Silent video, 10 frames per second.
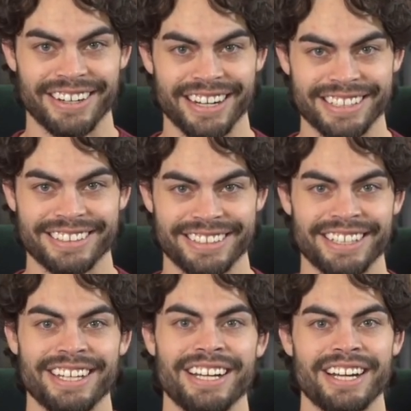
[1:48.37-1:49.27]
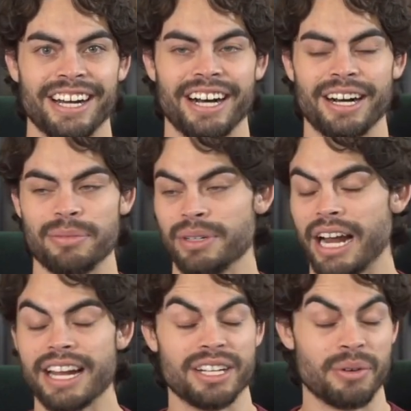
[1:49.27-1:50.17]
All right. Uh,
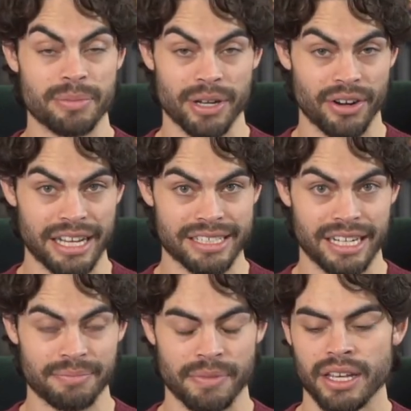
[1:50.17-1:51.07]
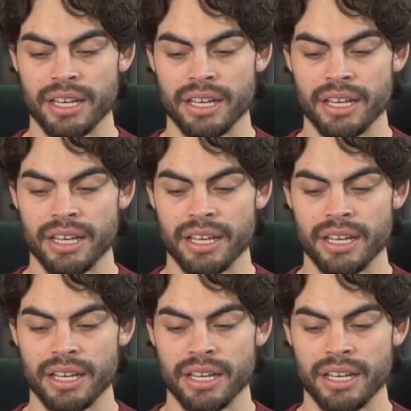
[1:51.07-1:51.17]
but I didn't know any better at that time.